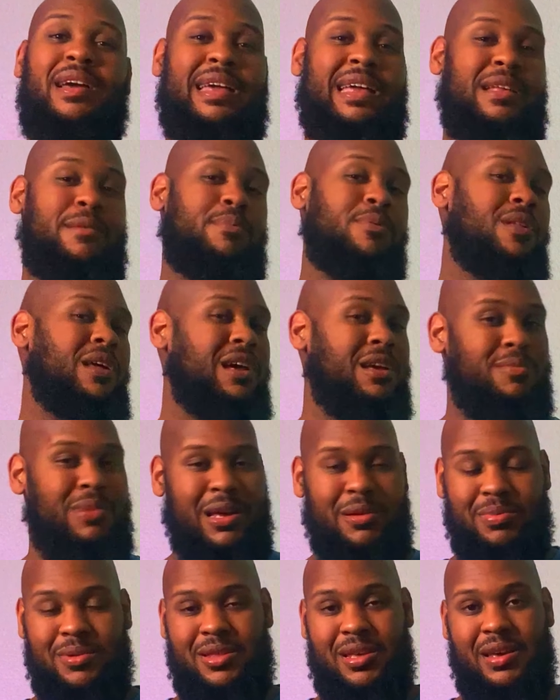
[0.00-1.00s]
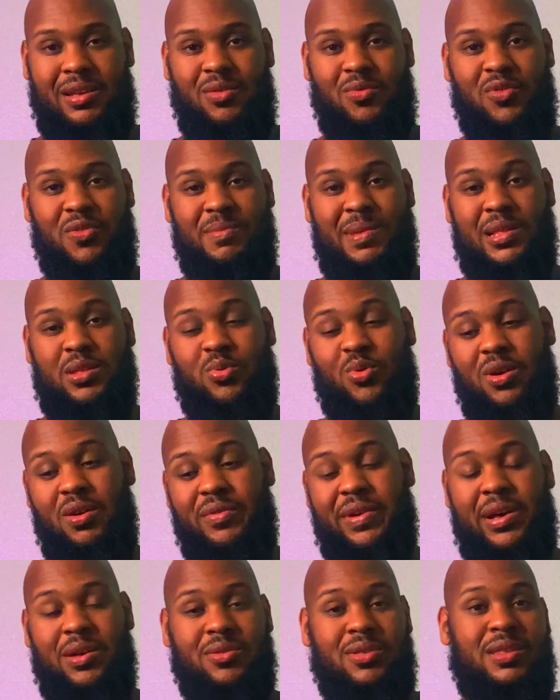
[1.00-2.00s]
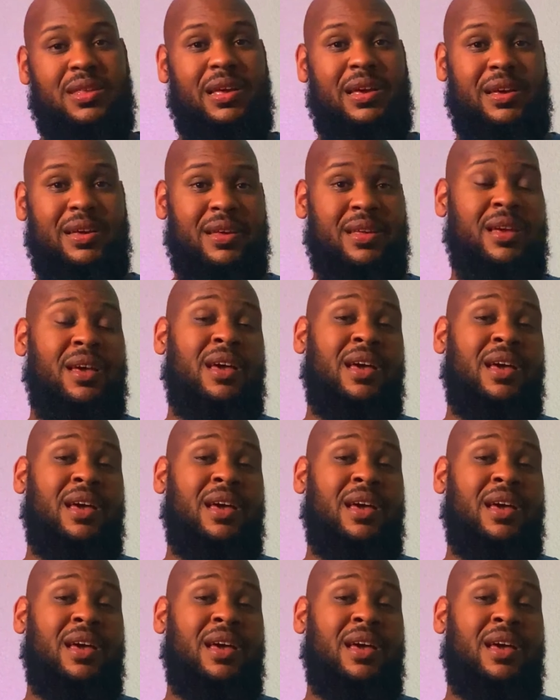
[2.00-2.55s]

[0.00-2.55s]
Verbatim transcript: and a plain baked potato with my 12 ounce steak.